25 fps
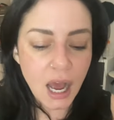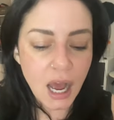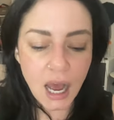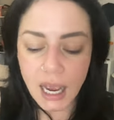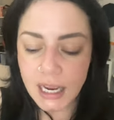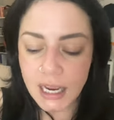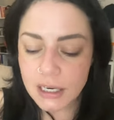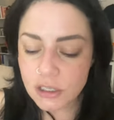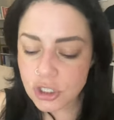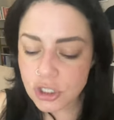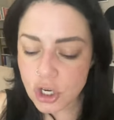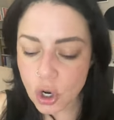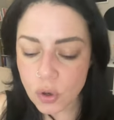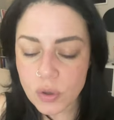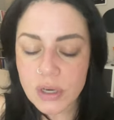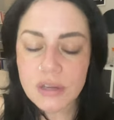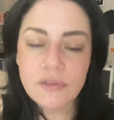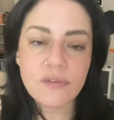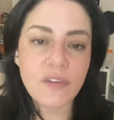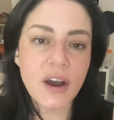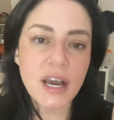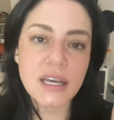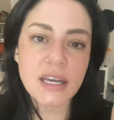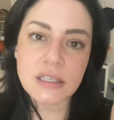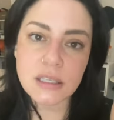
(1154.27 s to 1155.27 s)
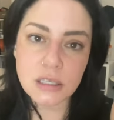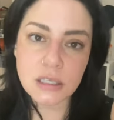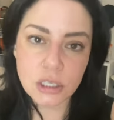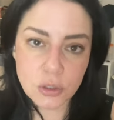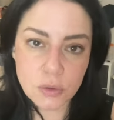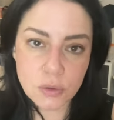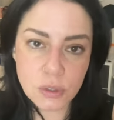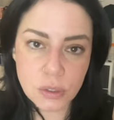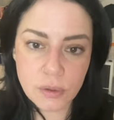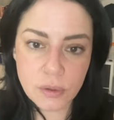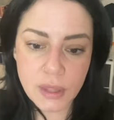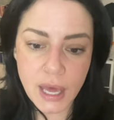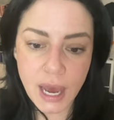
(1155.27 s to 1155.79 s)
I don't advise that you
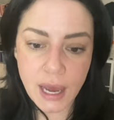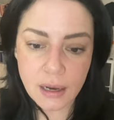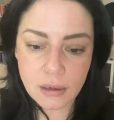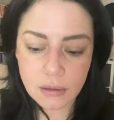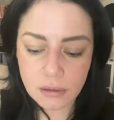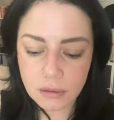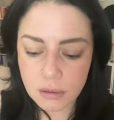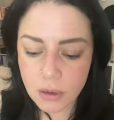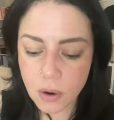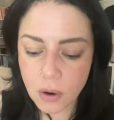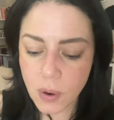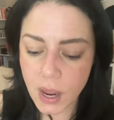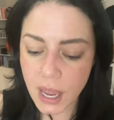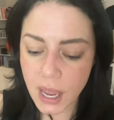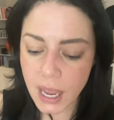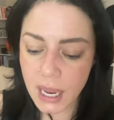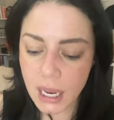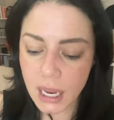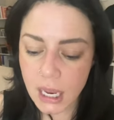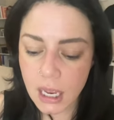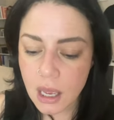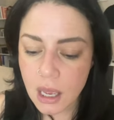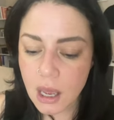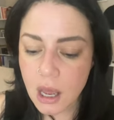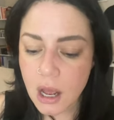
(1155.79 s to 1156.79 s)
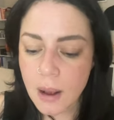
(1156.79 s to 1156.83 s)
do that, okay?